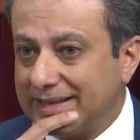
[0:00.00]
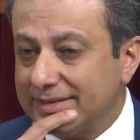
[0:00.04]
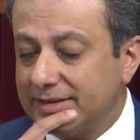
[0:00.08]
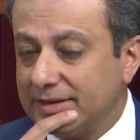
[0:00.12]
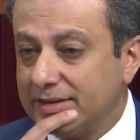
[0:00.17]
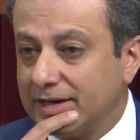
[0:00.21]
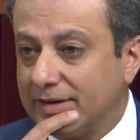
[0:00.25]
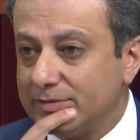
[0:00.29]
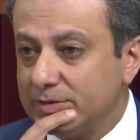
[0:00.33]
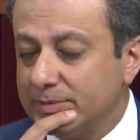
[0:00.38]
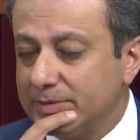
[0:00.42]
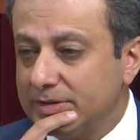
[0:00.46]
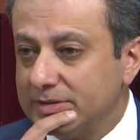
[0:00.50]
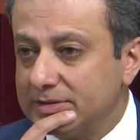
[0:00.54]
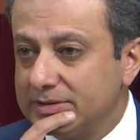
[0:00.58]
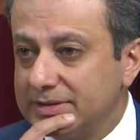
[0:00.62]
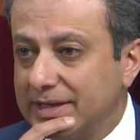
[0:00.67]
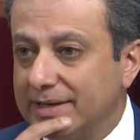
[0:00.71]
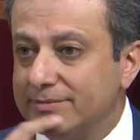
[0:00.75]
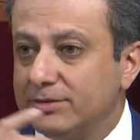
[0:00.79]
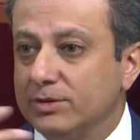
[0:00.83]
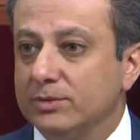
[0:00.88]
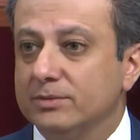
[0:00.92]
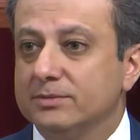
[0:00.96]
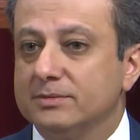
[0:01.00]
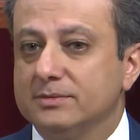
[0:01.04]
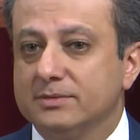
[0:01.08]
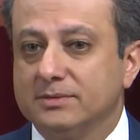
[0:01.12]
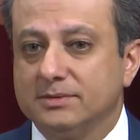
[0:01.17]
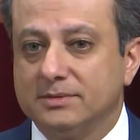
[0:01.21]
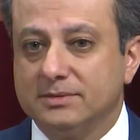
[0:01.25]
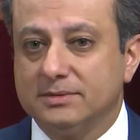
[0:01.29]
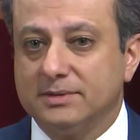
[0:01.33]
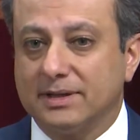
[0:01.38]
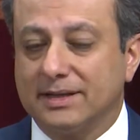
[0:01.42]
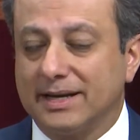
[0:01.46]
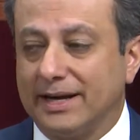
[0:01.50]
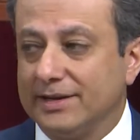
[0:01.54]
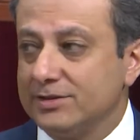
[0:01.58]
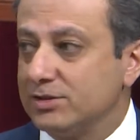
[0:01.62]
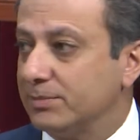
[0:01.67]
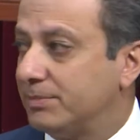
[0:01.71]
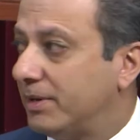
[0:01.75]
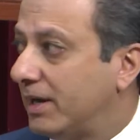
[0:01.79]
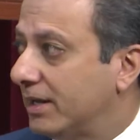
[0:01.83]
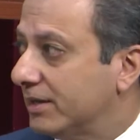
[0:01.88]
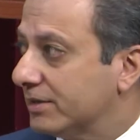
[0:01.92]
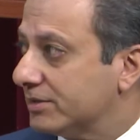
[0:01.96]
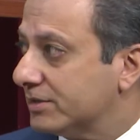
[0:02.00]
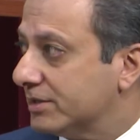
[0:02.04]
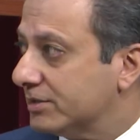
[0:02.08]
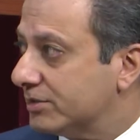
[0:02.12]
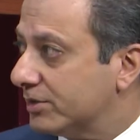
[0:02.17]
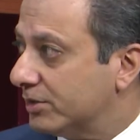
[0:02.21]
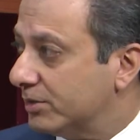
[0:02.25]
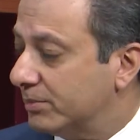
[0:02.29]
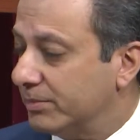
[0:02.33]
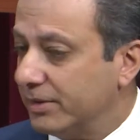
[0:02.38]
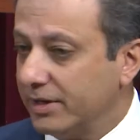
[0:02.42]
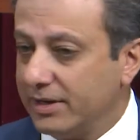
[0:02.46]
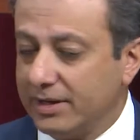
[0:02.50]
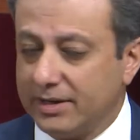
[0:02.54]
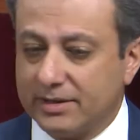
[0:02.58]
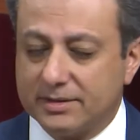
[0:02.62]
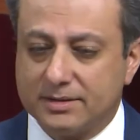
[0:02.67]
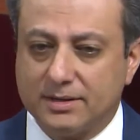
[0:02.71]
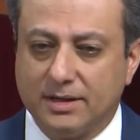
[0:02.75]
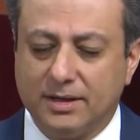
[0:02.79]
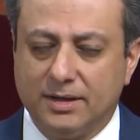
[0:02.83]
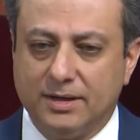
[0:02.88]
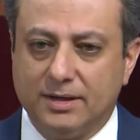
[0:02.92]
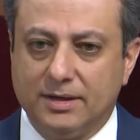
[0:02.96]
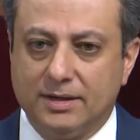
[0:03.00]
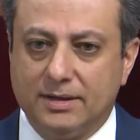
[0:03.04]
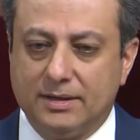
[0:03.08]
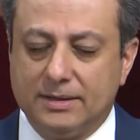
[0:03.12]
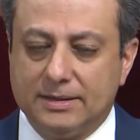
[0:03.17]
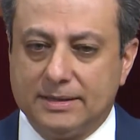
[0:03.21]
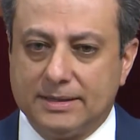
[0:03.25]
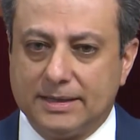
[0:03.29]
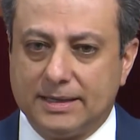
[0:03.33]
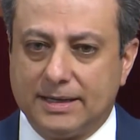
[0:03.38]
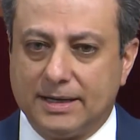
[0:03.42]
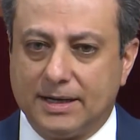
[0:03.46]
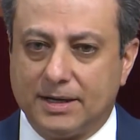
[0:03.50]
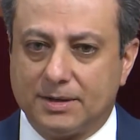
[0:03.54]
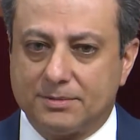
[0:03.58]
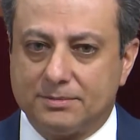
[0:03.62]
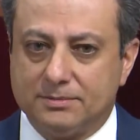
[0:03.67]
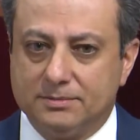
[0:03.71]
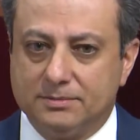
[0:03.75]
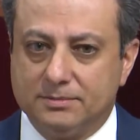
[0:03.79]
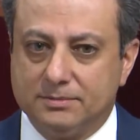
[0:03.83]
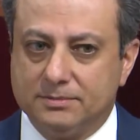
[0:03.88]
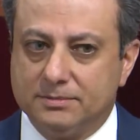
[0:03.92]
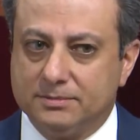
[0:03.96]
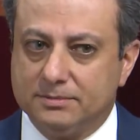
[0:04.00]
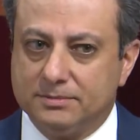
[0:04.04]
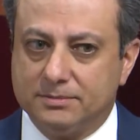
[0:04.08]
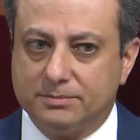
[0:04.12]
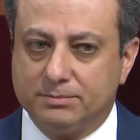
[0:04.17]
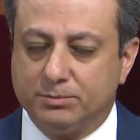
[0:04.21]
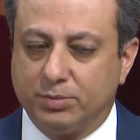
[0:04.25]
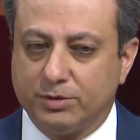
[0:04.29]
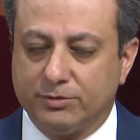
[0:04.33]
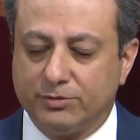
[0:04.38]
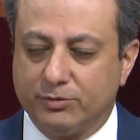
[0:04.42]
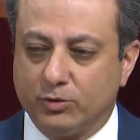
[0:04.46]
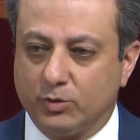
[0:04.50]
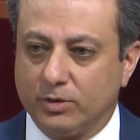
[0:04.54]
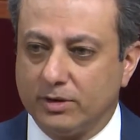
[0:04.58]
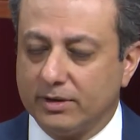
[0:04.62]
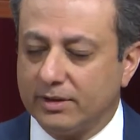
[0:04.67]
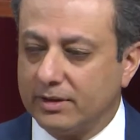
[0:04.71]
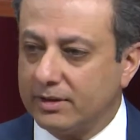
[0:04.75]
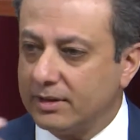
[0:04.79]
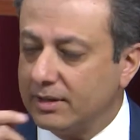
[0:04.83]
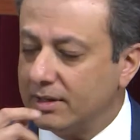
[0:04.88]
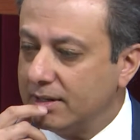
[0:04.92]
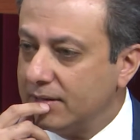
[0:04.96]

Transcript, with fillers: not the government, given the kinds of policies that are being uh, put forth.